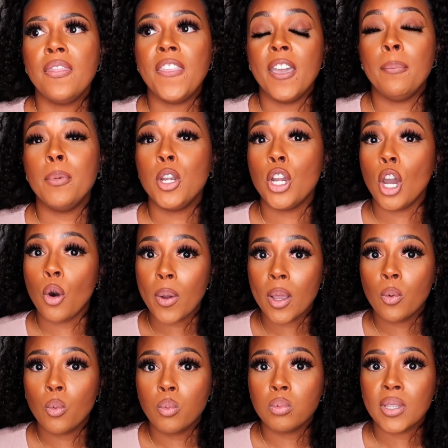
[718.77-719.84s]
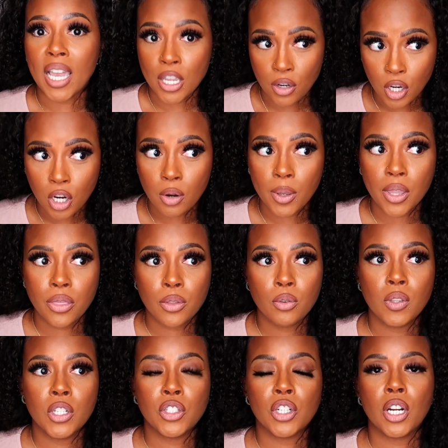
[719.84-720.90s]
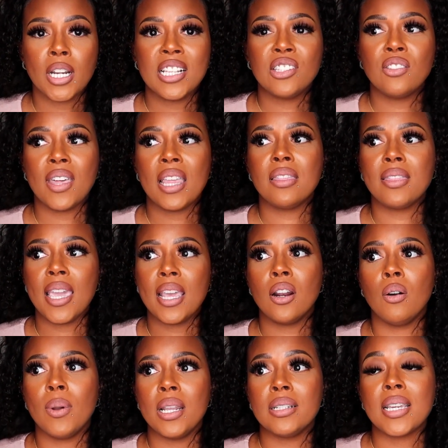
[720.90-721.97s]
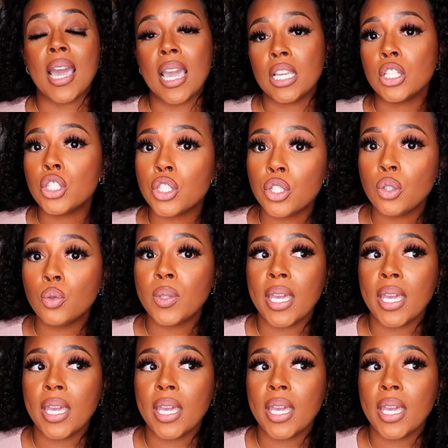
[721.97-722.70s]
them knowing that you're going through this journey so that they don't entice you.